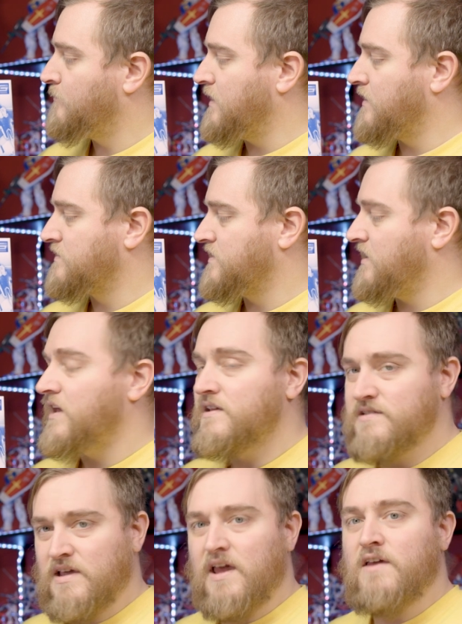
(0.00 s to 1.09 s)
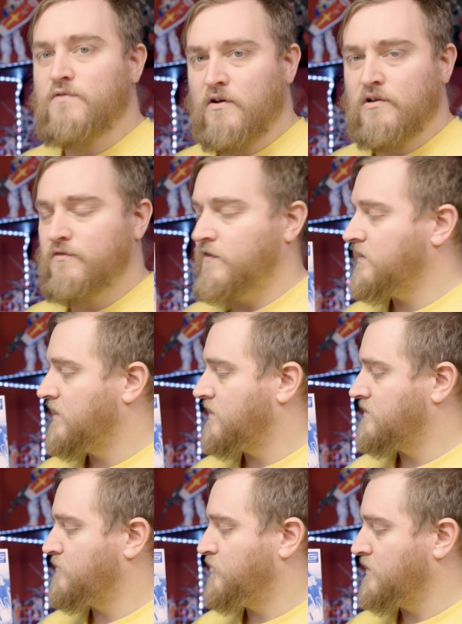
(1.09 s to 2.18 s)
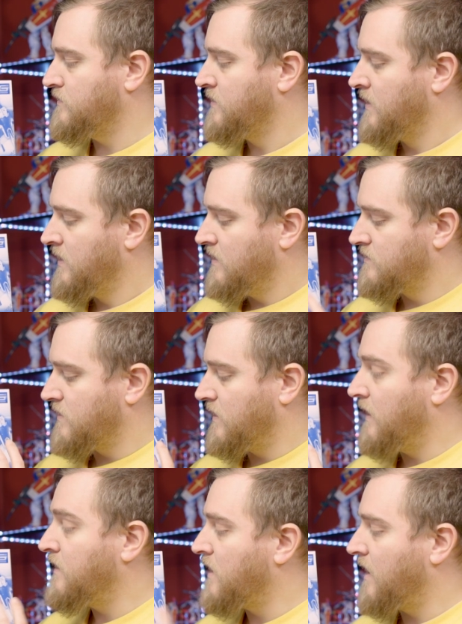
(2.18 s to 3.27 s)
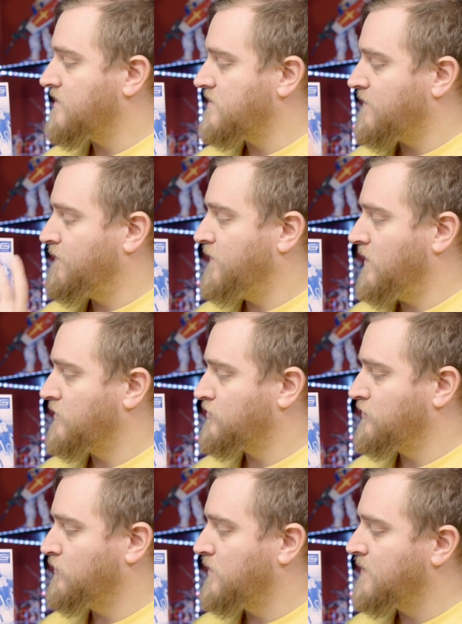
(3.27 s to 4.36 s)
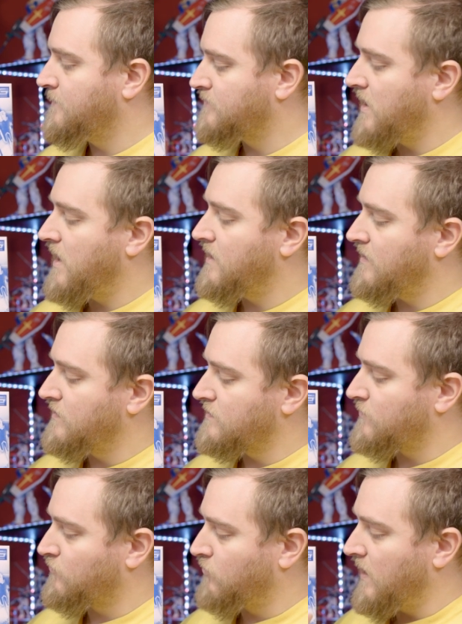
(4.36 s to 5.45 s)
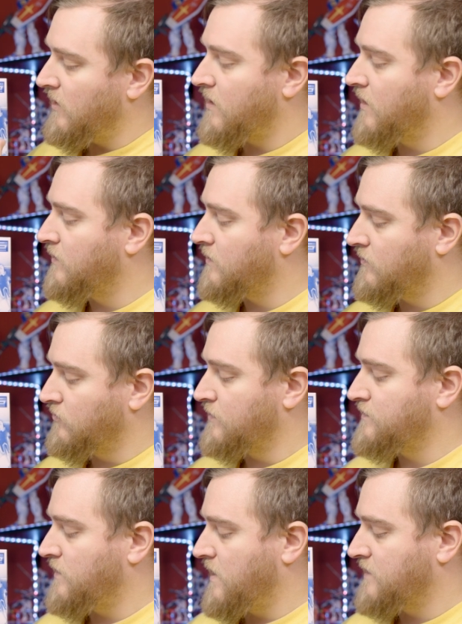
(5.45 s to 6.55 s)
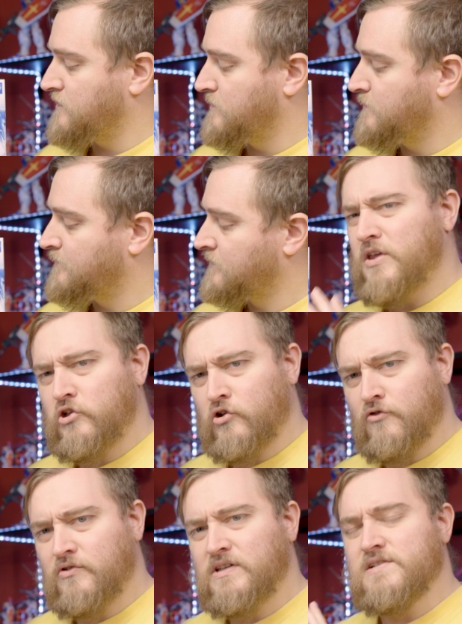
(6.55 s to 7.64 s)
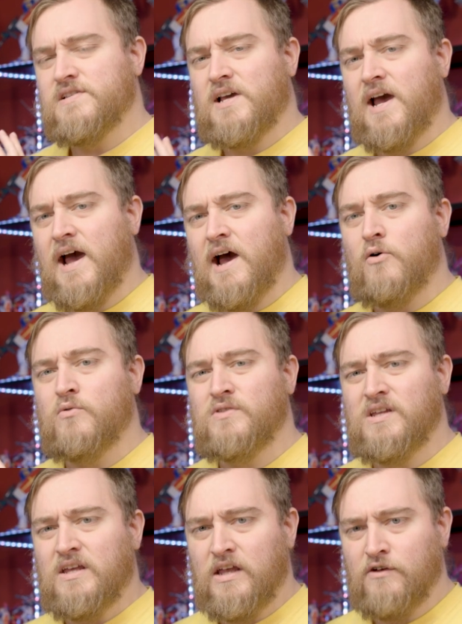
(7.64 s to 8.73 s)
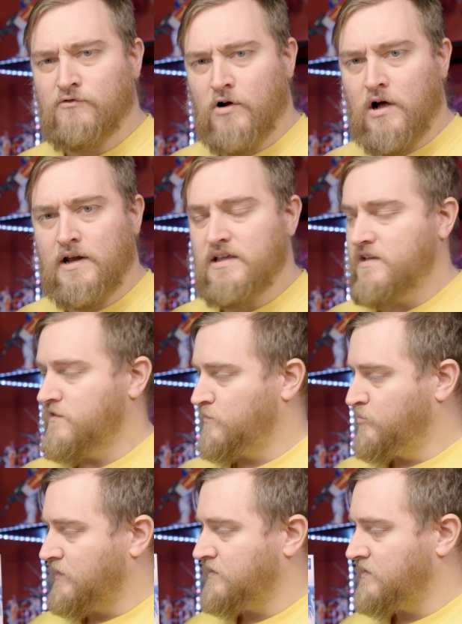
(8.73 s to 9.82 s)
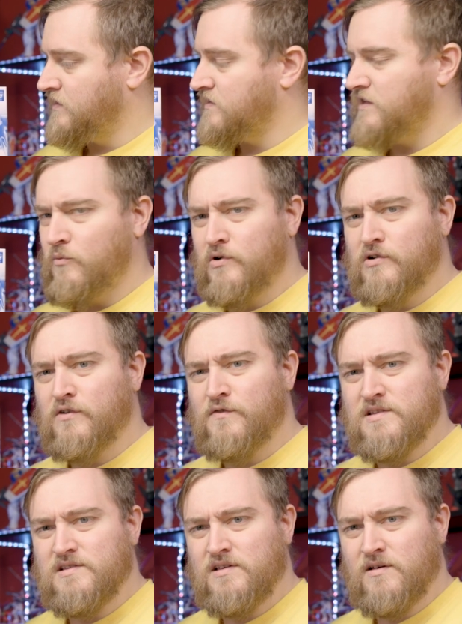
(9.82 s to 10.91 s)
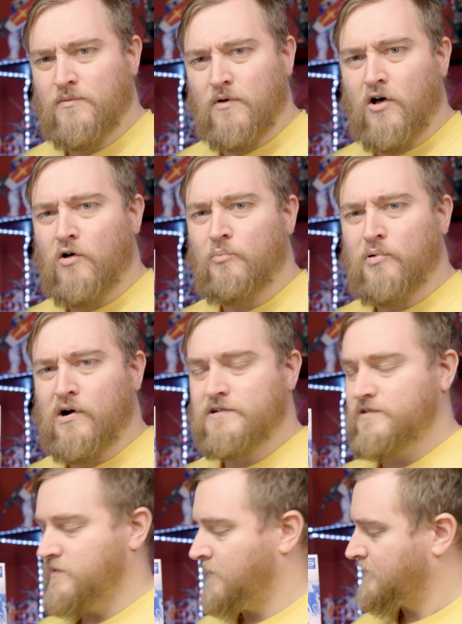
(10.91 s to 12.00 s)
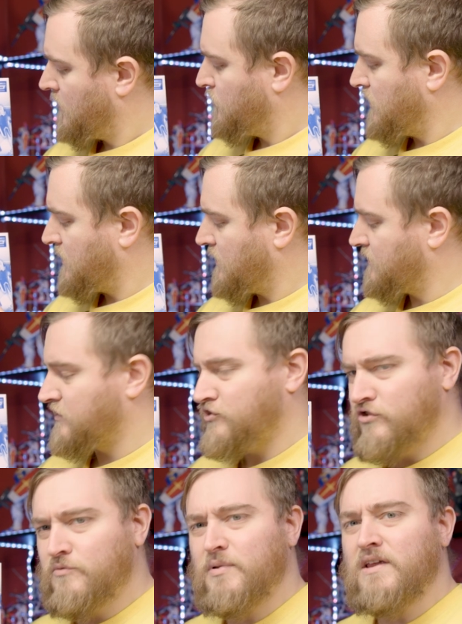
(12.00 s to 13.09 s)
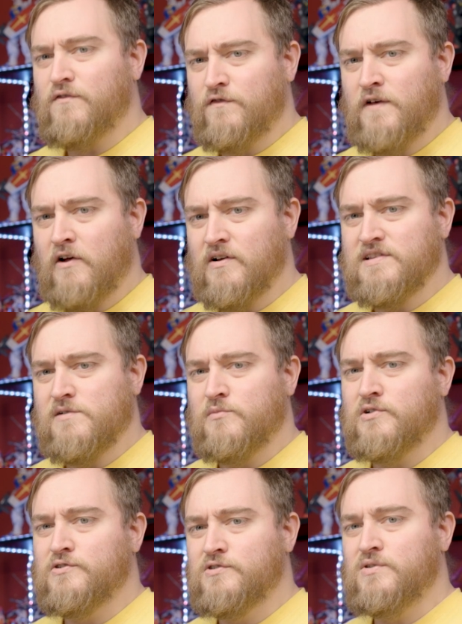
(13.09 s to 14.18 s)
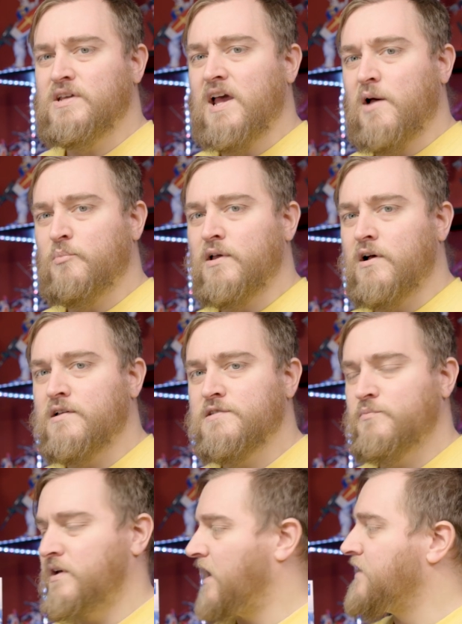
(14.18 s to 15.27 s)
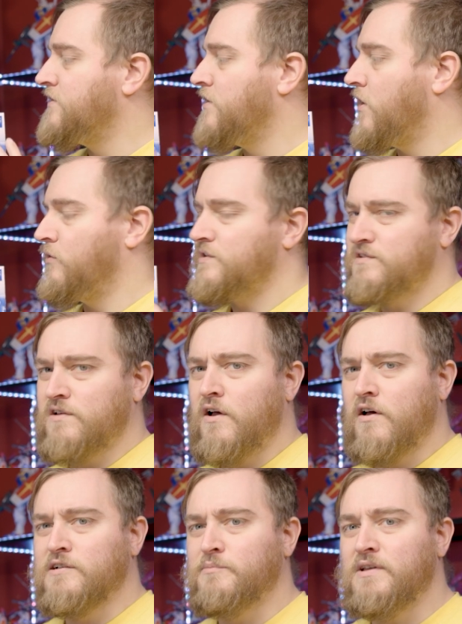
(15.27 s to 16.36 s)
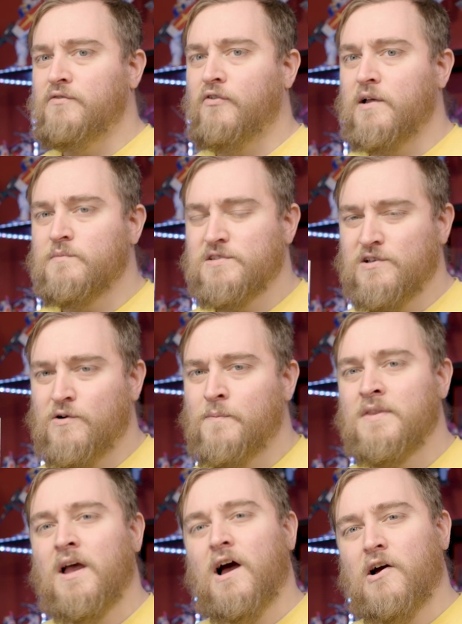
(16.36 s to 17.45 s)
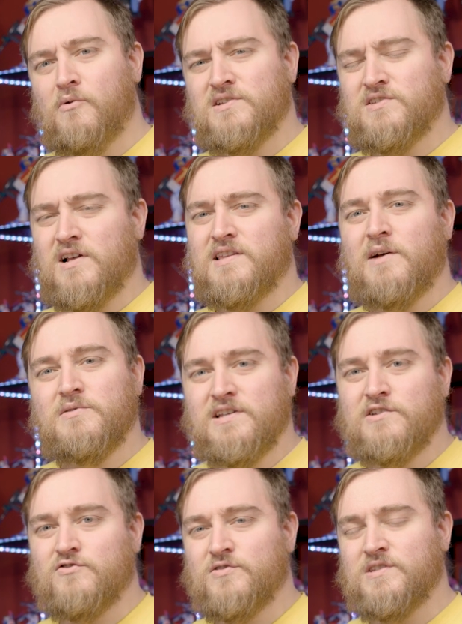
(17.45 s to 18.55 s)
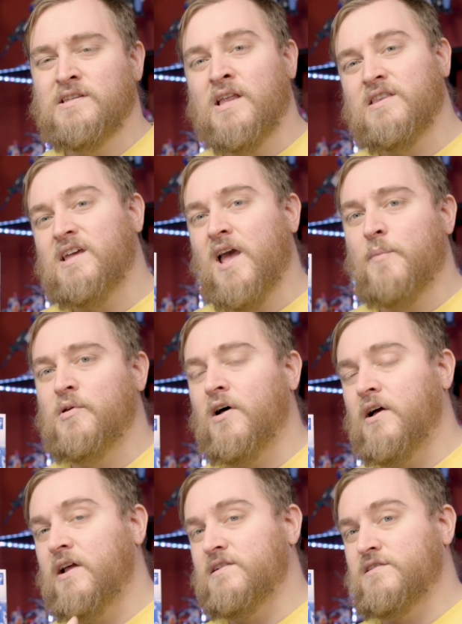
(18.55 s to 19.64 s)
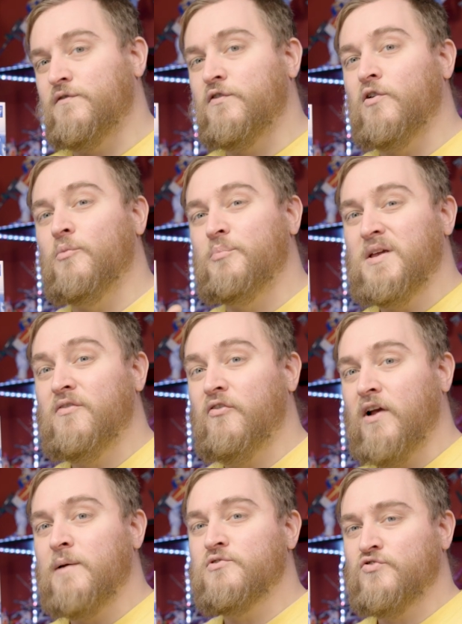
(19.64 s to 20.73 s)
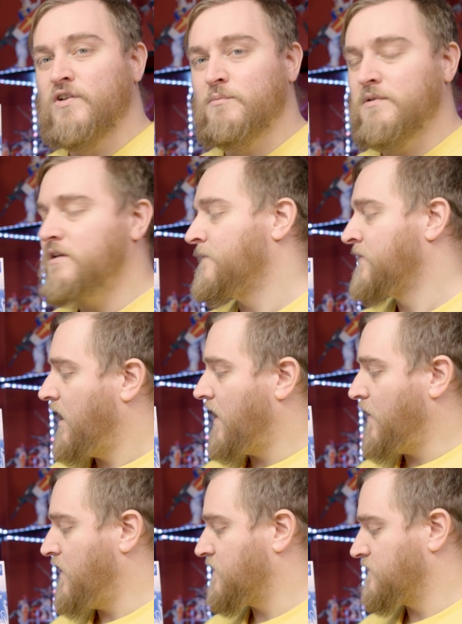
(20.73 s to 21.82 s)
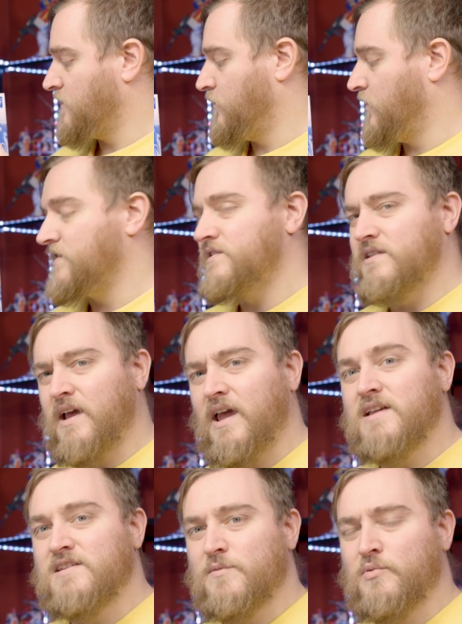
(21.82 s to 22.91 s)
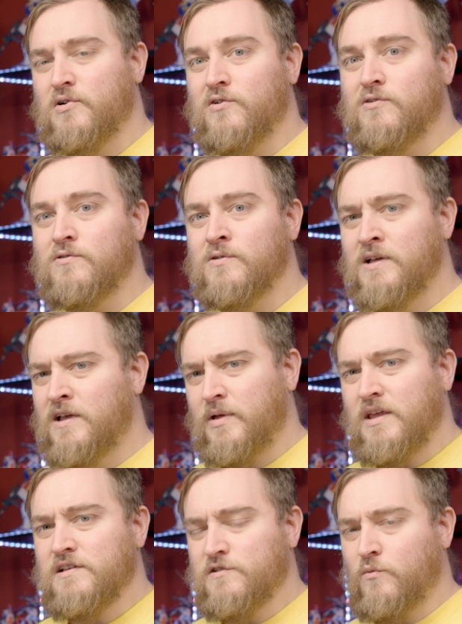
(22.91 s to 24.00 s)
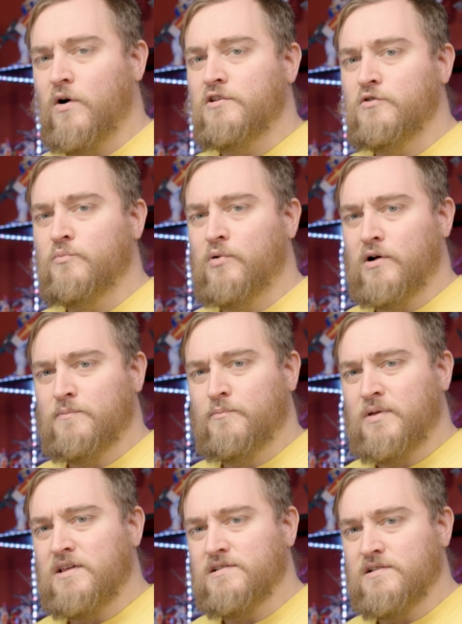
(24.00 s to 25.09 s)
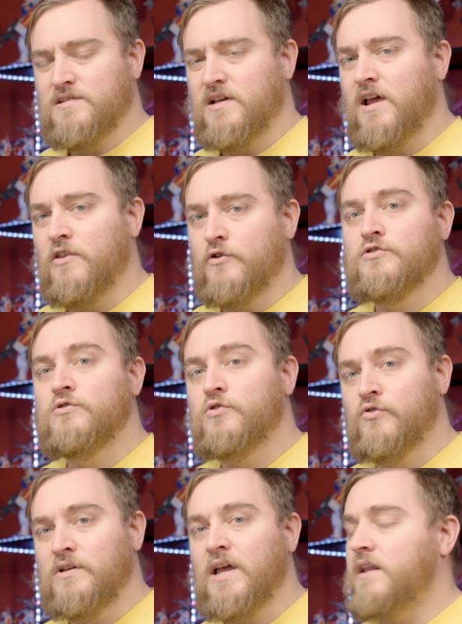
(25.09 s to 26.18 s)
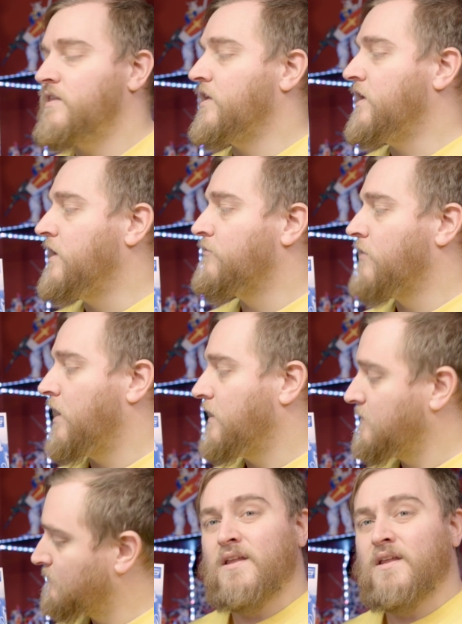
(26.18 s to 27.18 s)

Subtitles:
because it is a very fun kit to build. It's got a nice finish to it, and this railgun looks awesome. Curious how the heat rod is built in this. I wonder if it's all parts, because it should be very similar to the Epions, but I know it's not on a B-frame, so I always thought that was interesting that the Epion gets the full B-frame treatment, and this was like a typical piece where you put pieces together to create the heat rod.